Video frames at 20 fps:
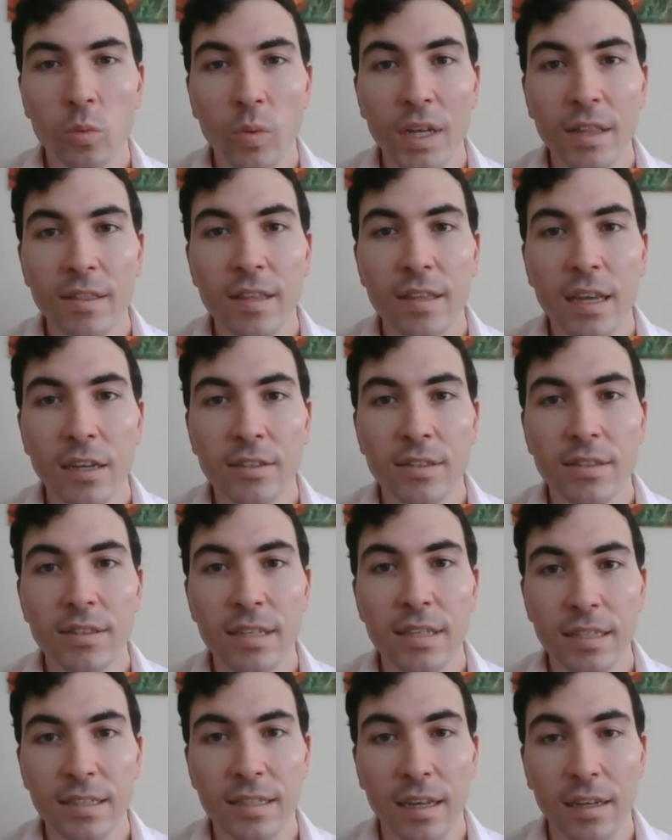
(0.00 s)

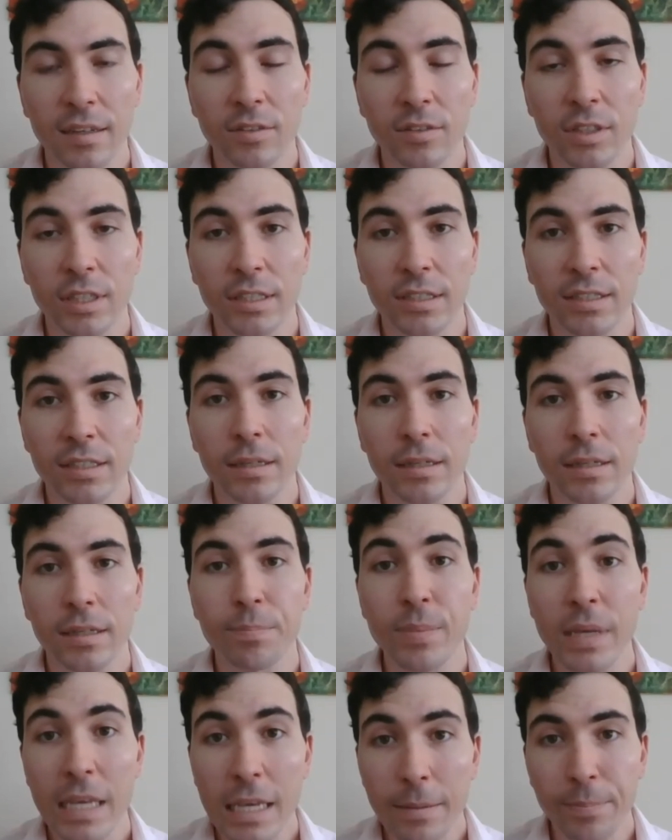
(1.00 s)
1,600
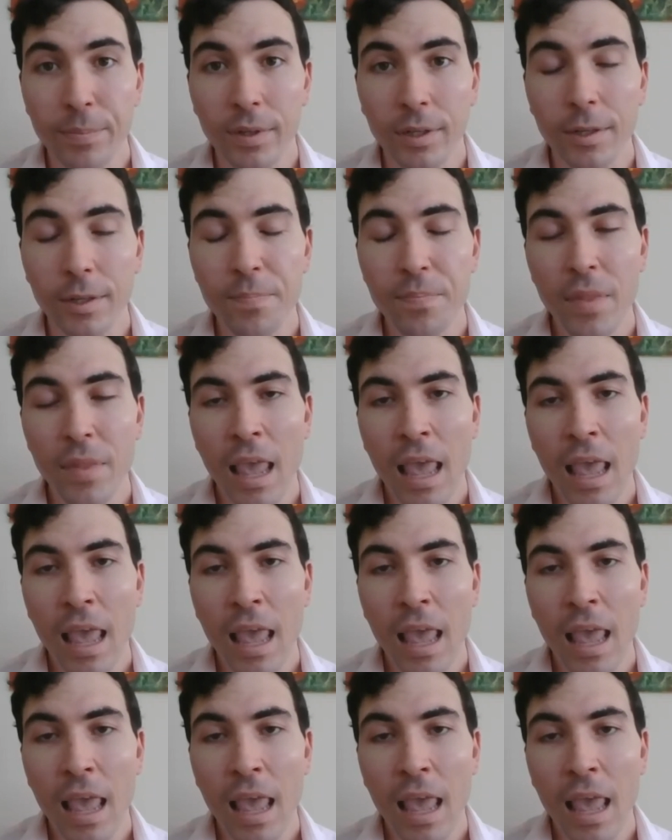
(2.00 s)
people,